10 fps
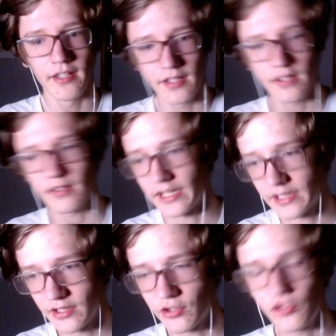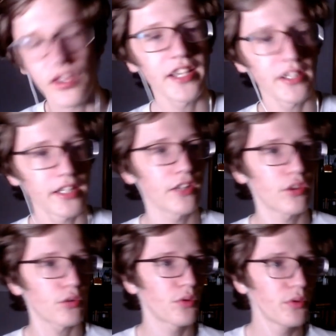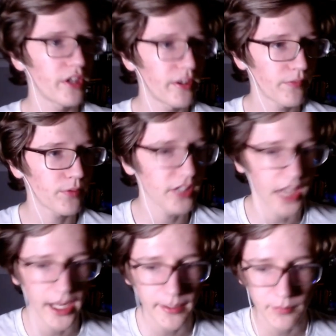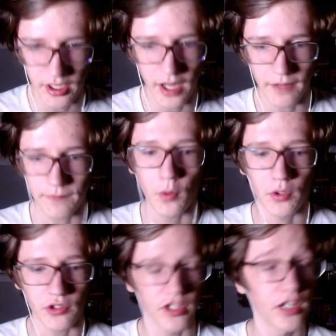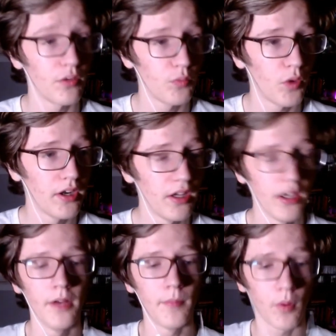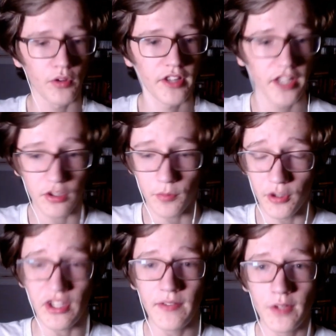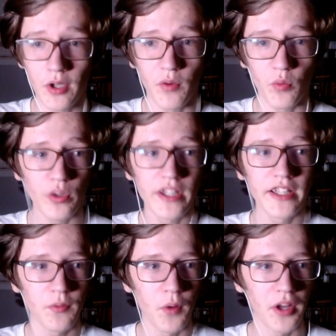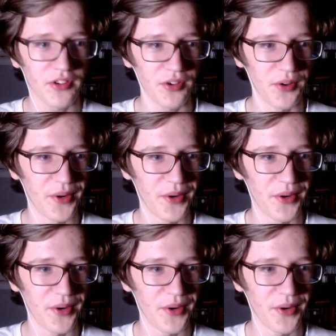like uh, cycling through the different games and not focusing on one more than the other ones. Even though I really want to,